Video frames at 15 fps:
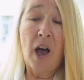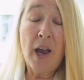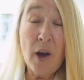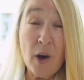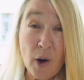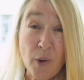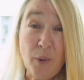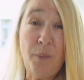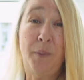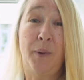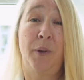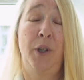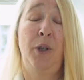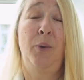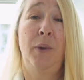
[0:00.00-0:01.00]
I hope
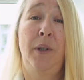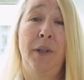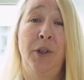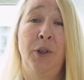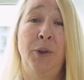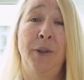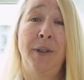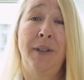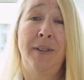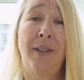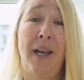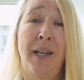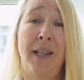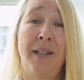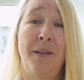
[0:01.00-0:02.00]
that you will enjoy this
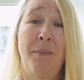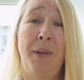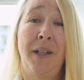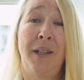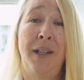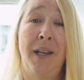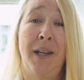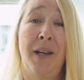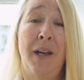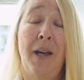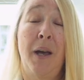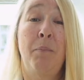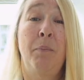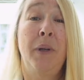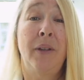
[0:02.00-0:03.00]
academic year
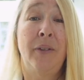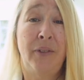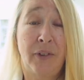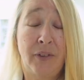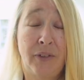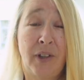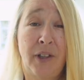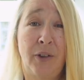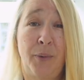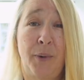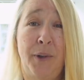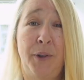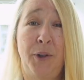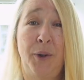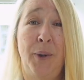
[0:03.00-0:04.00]
and be as successful
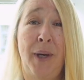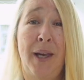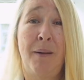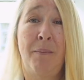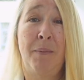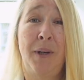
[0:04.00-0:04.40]
as you can